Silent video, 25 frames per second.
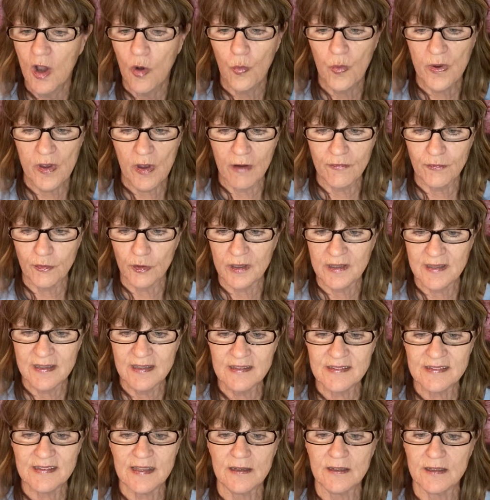We offer
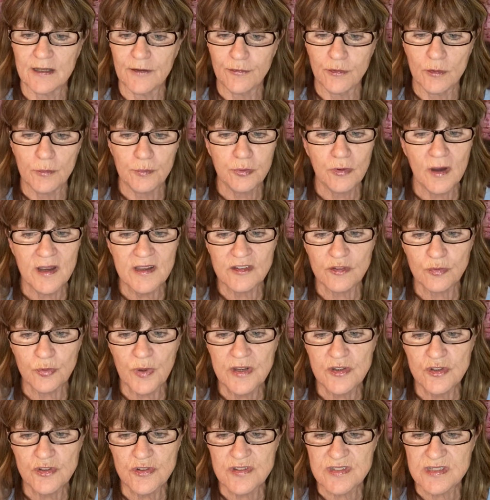kits at different price
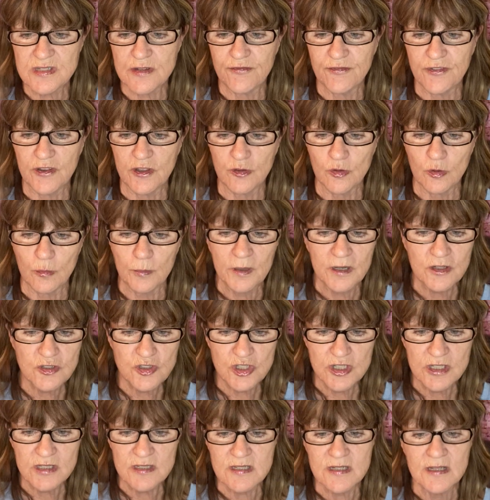ranges to fit your
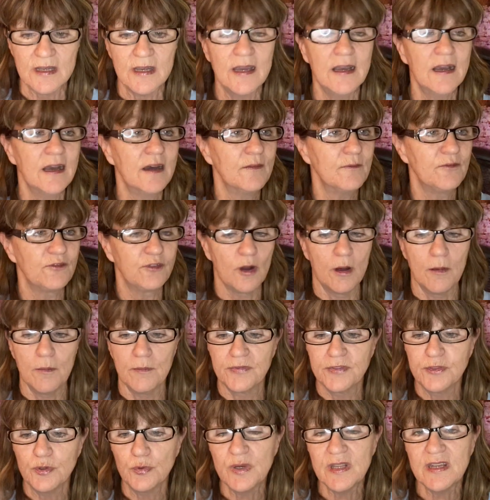budget from
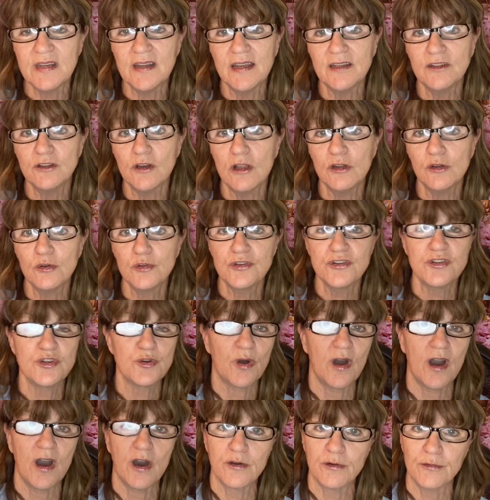$39 to
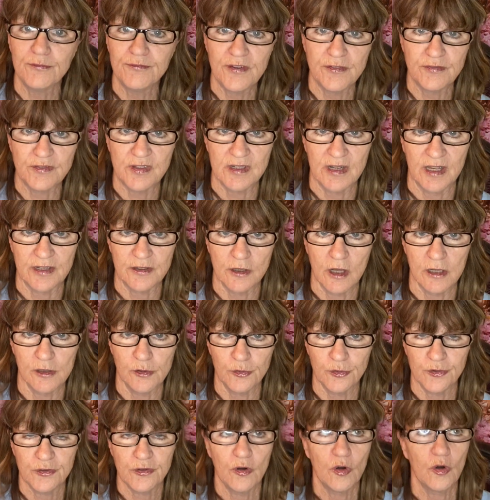
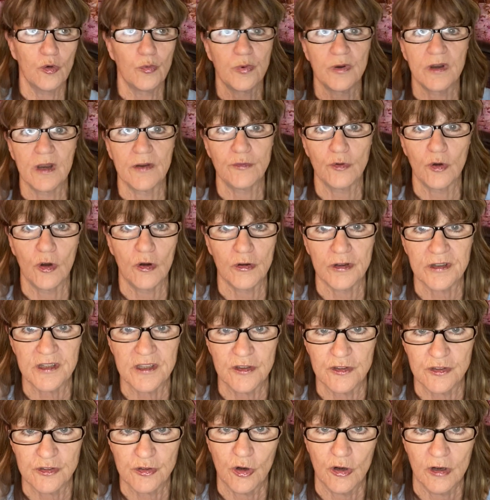$159 or whatever our
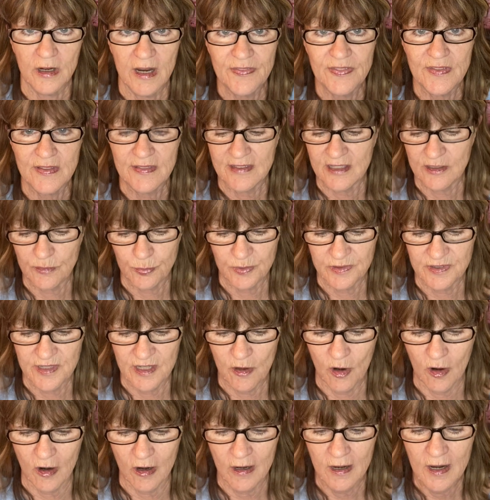kits are. I think that's what
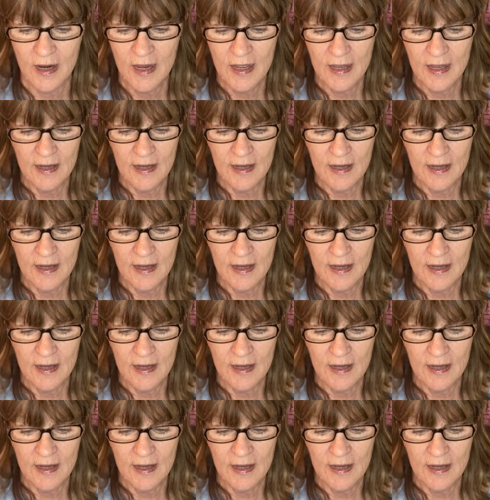they are.